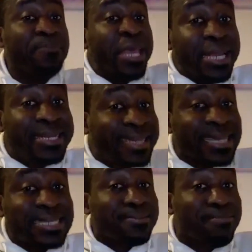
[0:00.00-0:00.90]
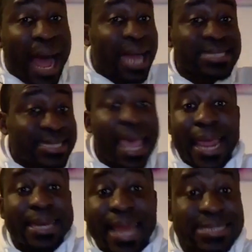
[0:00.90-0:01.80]
this month
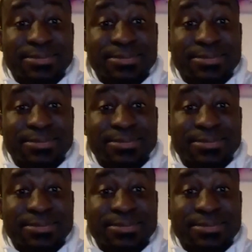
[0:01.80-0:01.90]
and next